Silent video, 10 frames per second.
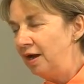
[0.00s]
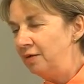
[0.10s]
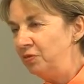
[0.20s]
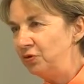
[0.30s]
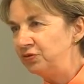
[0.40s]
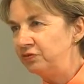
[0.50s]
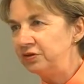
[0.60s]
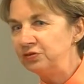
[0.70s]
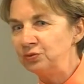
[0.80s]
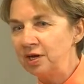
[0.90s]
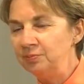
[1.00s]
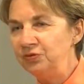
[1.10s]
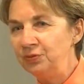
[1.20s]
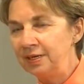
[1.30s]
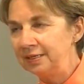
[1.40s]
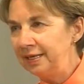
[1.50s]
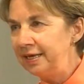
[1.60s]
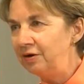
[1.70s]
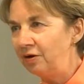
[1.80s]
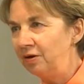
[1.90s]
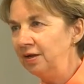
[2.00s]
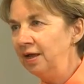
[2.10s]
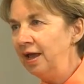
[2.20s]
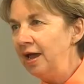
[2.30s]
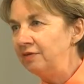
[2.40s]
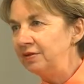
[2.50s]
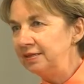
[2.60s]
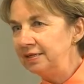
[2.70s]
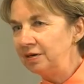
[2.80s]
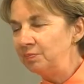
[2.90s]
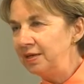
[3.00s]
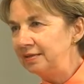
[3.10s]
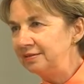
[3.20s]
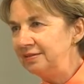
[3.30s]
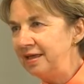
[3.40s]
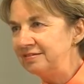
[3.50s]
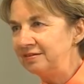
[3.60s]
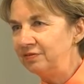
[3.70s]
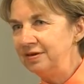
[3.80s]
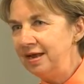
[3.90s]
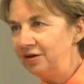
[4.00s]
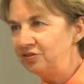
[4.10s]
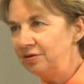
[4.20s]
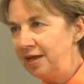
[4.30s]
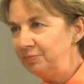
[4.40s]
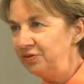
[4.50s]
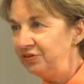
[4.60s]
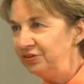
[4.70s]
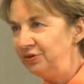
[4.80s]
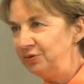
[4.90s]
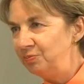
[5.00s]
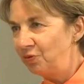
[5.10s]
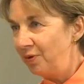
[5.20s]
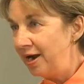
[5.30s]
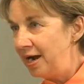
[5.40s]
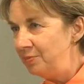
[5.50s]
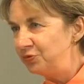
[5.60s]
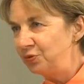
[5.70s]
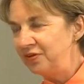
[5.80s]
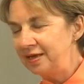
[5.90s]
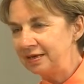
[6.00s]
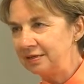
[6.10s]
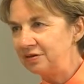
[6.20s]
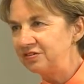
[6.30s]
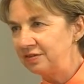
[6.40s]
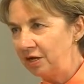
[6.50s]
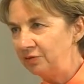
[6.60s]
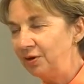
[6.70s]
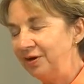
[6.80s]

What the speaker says: Those of us who come to it later have a little bit less of a natural aptitude, perhaps, or take it a little slower.